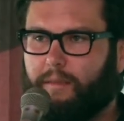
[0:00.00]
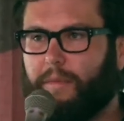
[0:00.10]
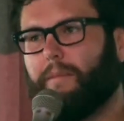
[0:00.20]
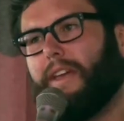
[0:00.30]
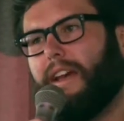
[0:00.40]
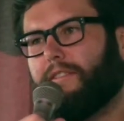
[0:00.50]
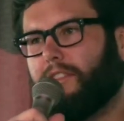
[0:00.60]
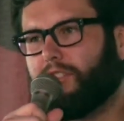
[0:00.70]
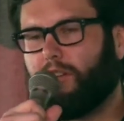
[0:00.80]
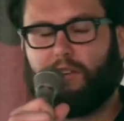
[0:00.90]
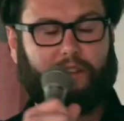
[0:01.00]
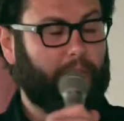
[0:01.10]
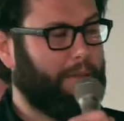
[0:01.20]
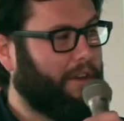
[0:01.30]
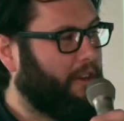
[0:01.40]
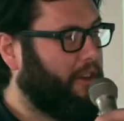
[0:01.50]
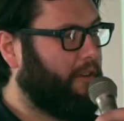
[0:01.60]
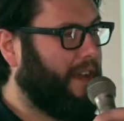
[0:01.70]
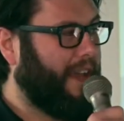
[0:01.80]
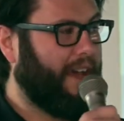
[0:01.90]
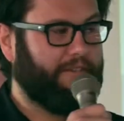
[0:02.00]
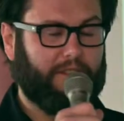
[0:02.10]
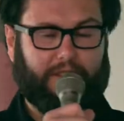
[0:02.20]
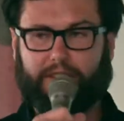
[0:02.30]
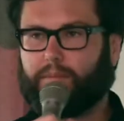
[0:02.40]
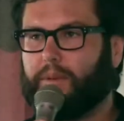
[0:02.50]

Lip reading: meet me after the show, or there might be a Q&A after this,